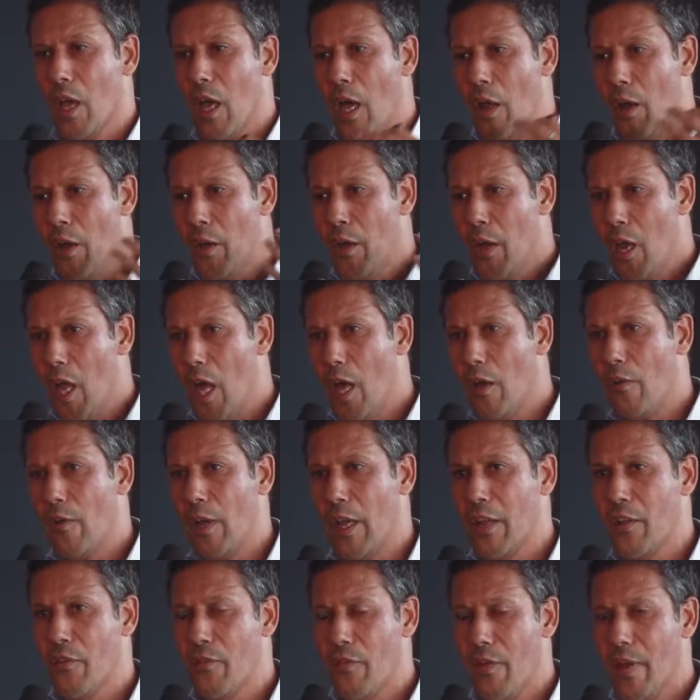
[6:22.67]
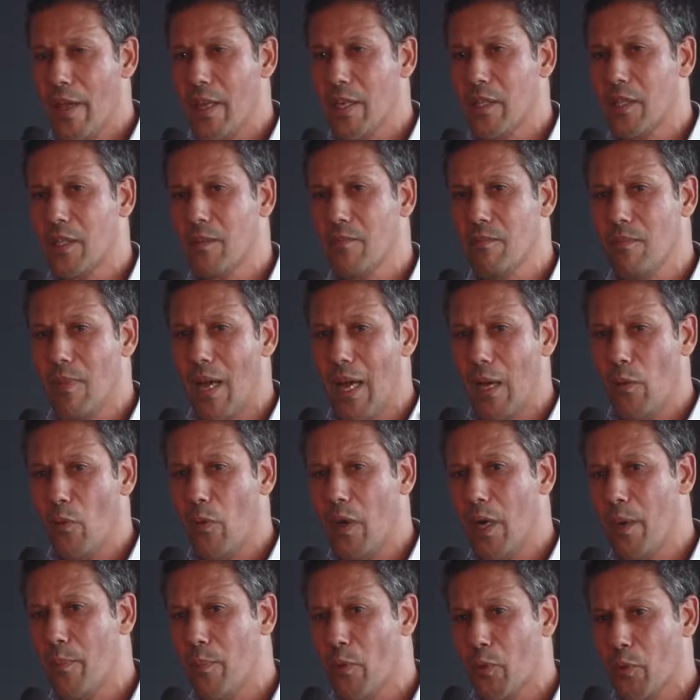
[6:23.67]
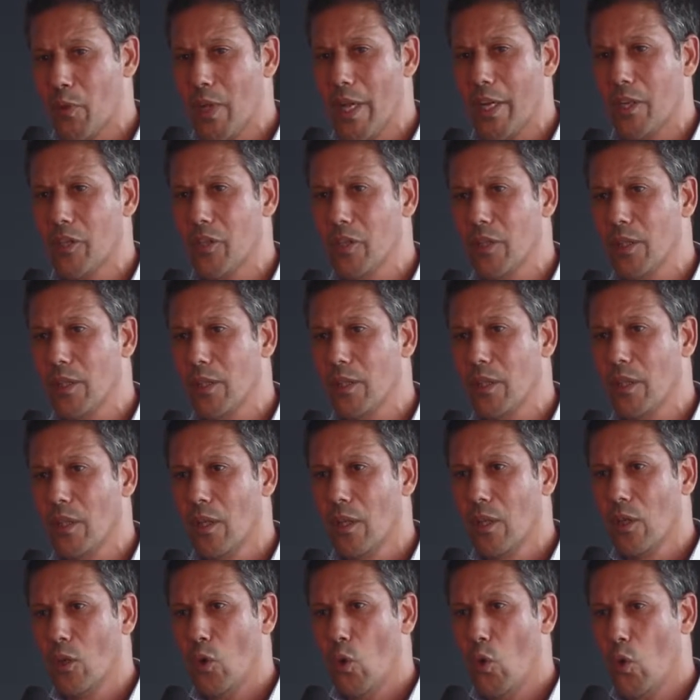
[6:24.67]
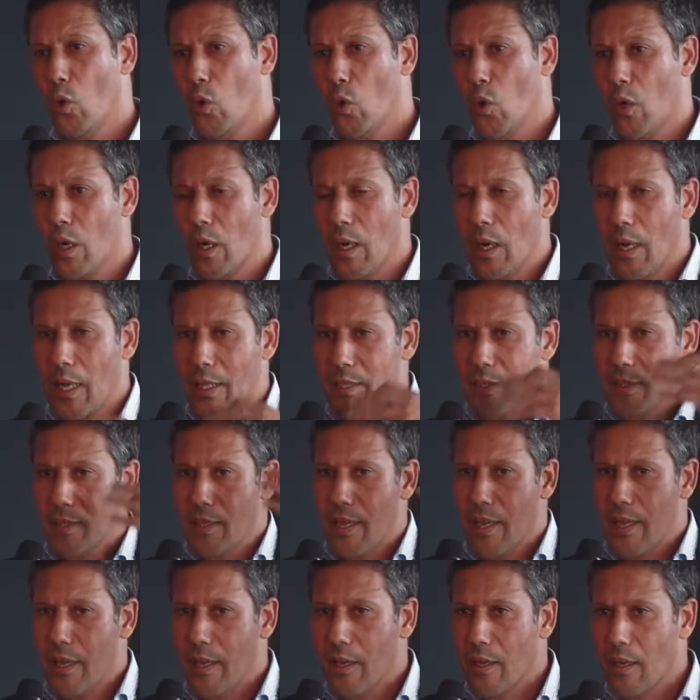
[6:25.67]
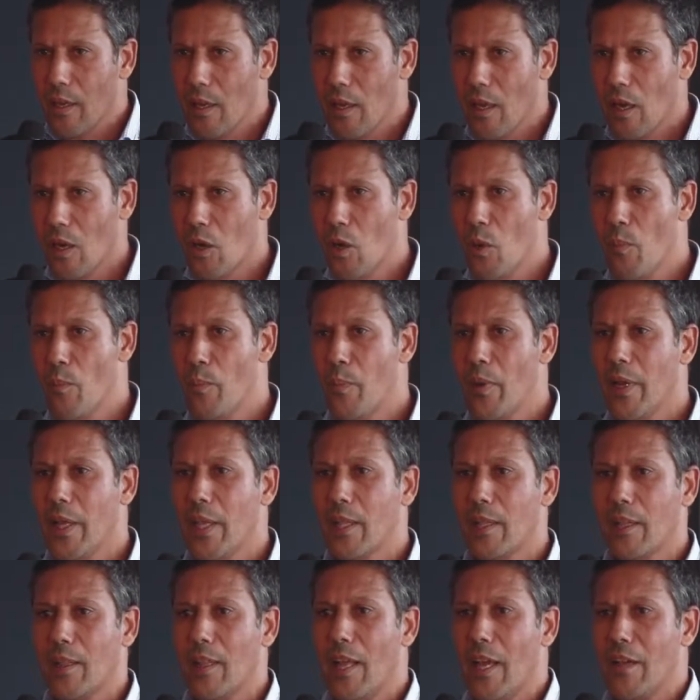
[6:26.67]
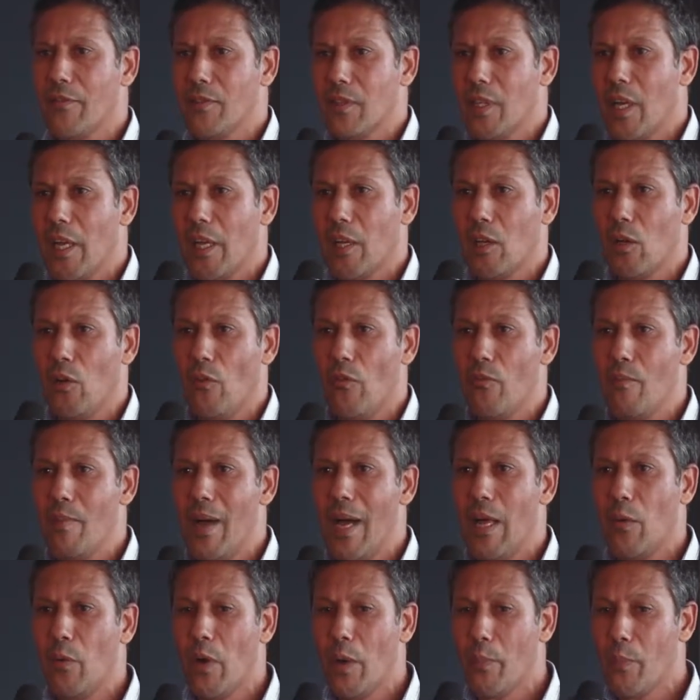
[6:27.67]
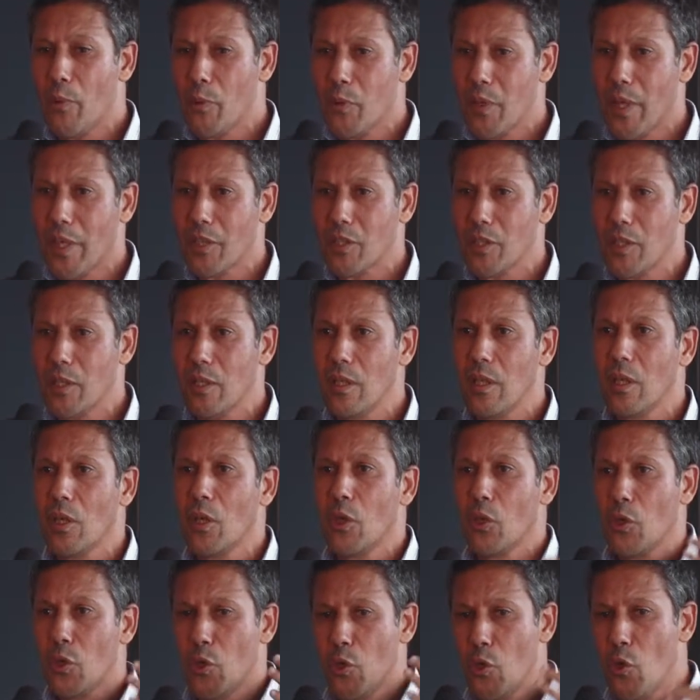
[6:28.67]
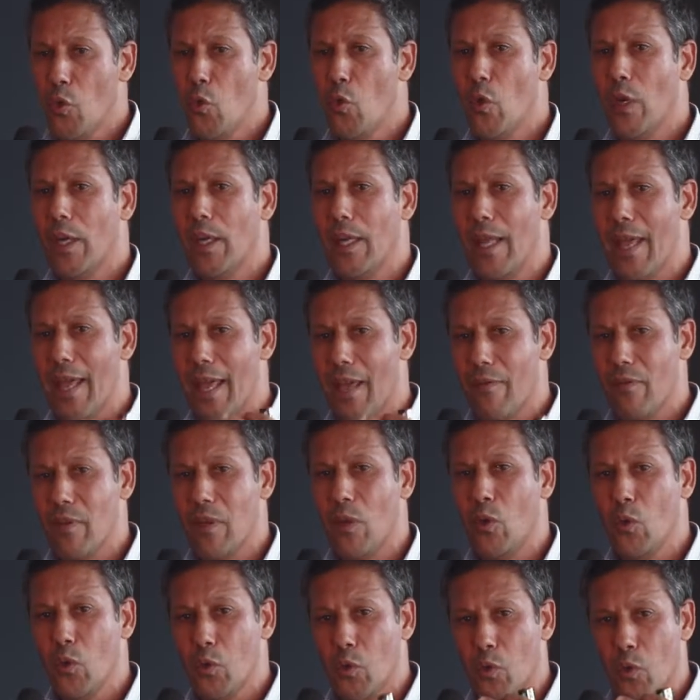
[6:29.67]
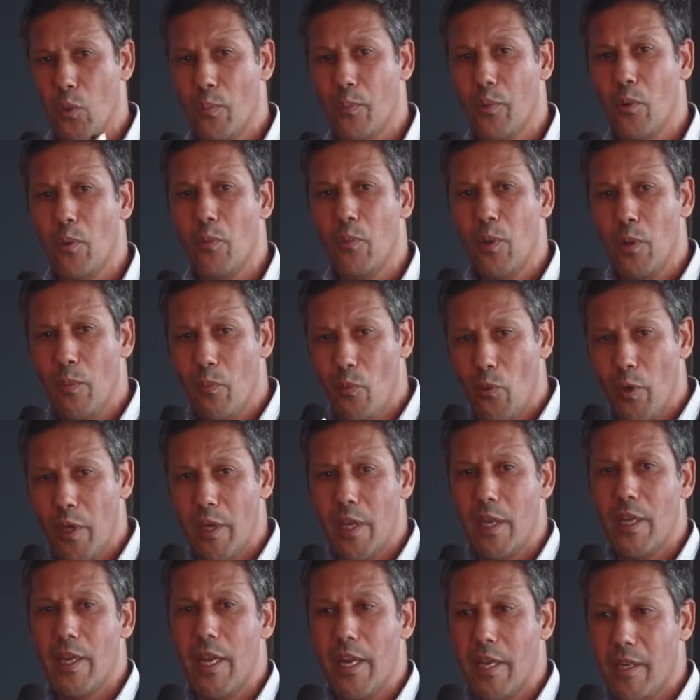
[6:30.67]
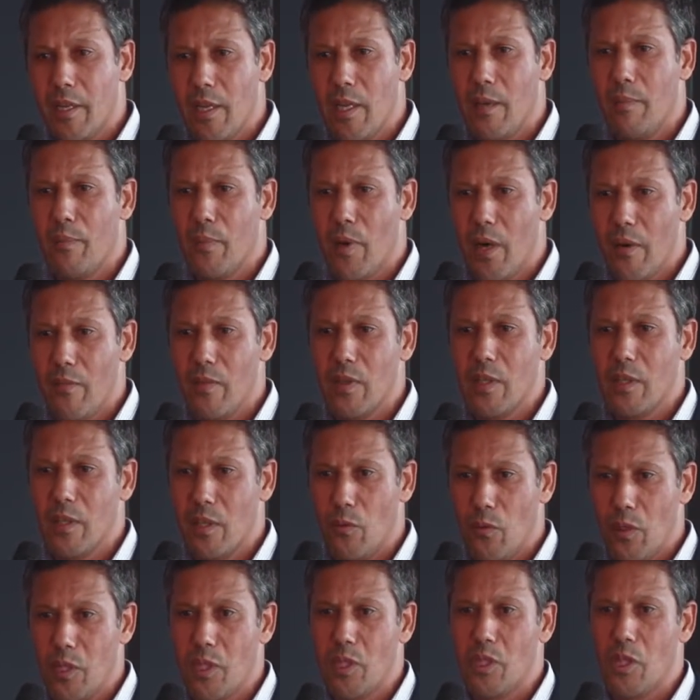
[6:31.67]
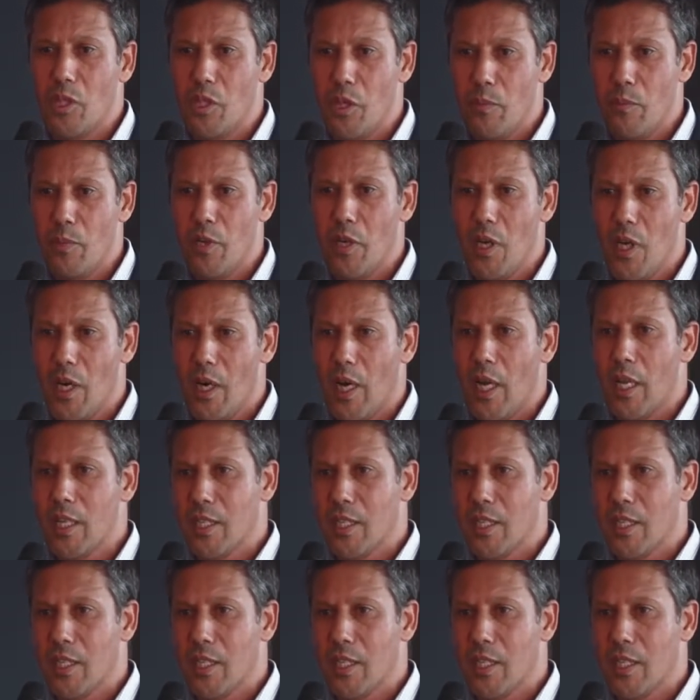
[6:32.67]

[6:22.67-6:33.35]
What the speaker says: a non-advanced malware protection, or let's say a complete life cycle of malware protection, you will have also a problem with the data privacy with GDPR.